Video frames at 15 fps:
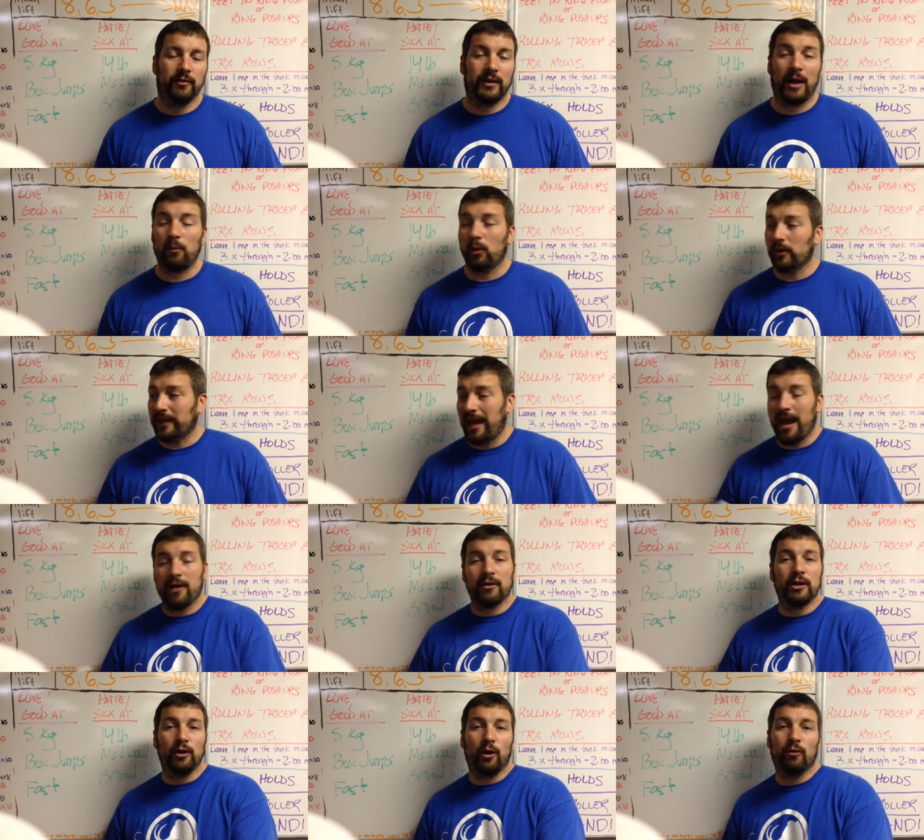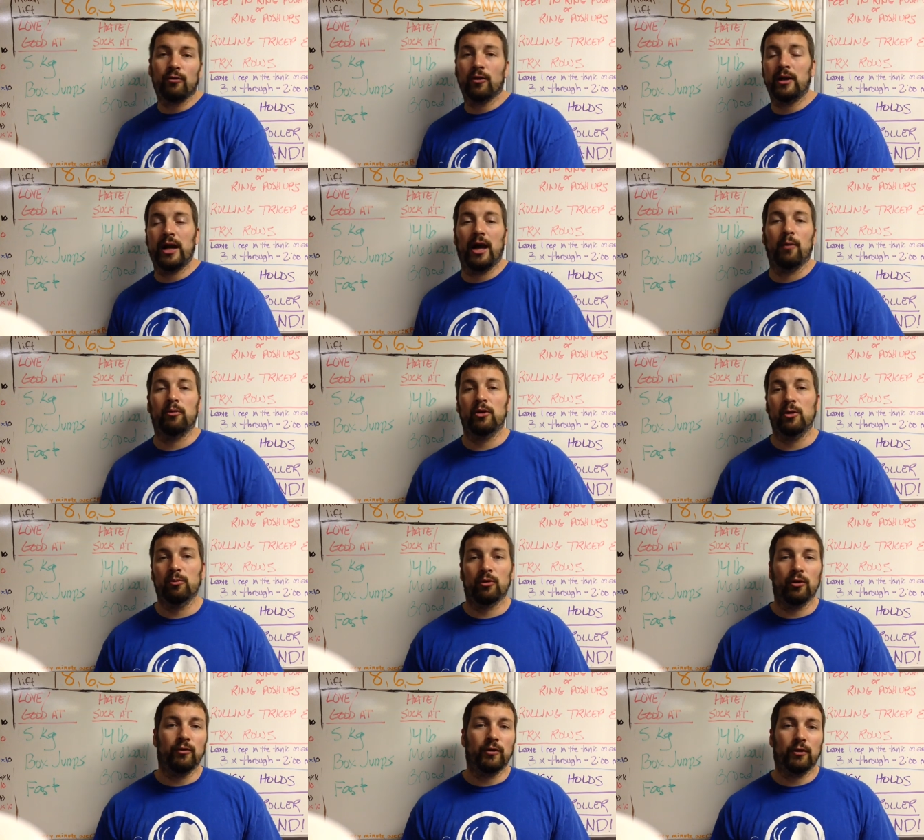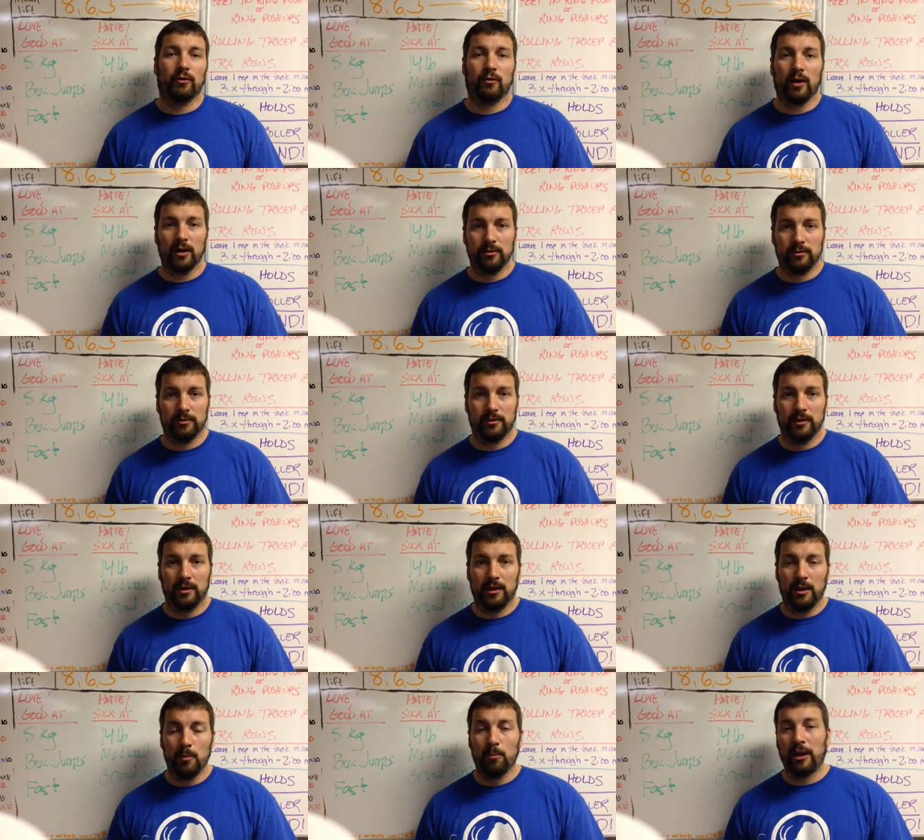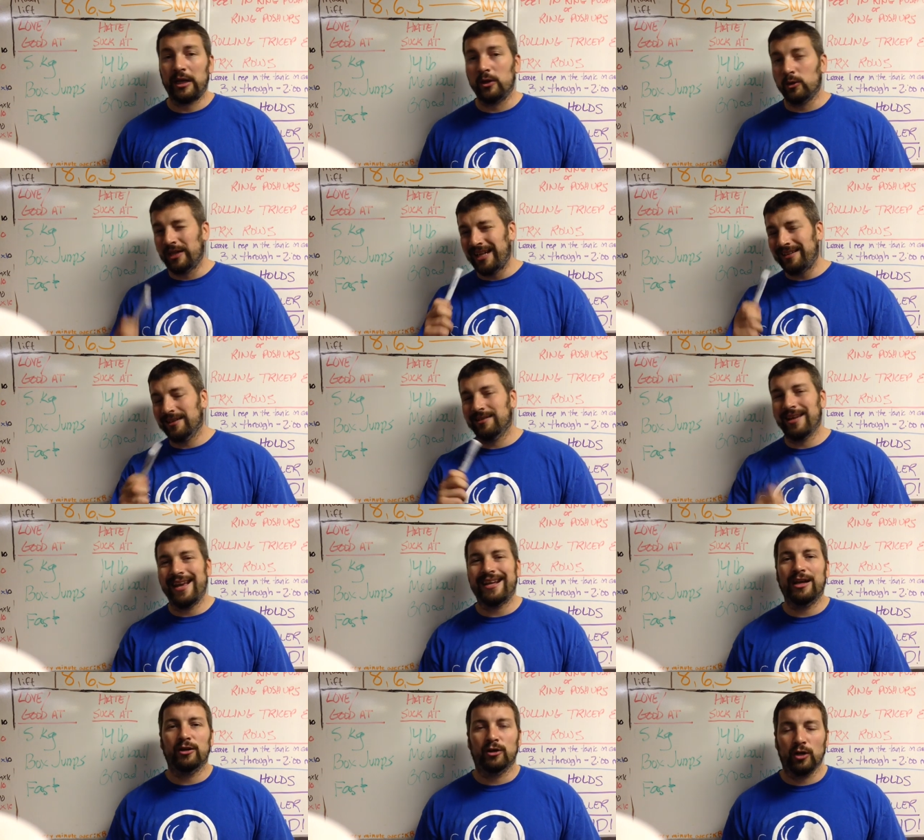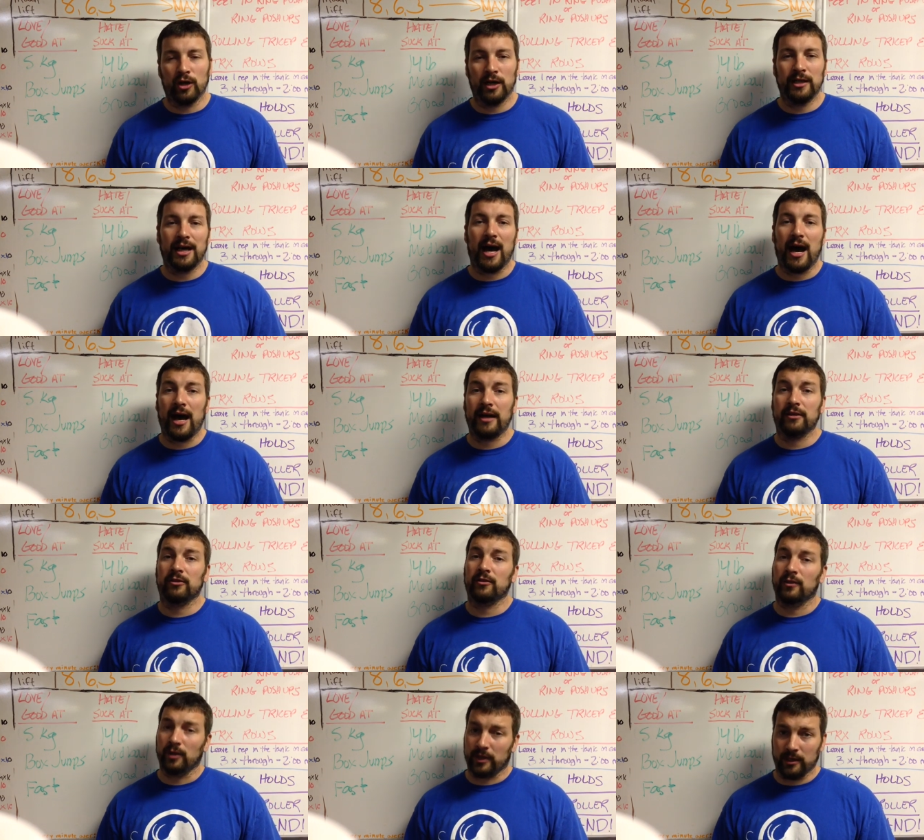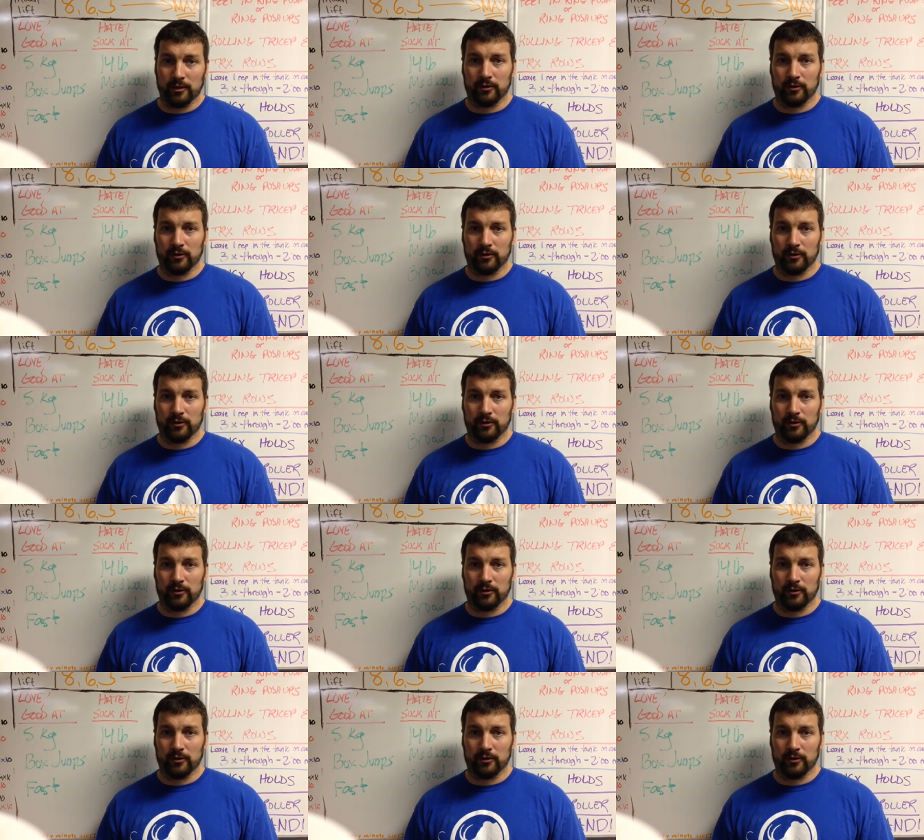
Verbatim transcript: that will carry you over and help you improve your throw. But you need to take a good, honest look at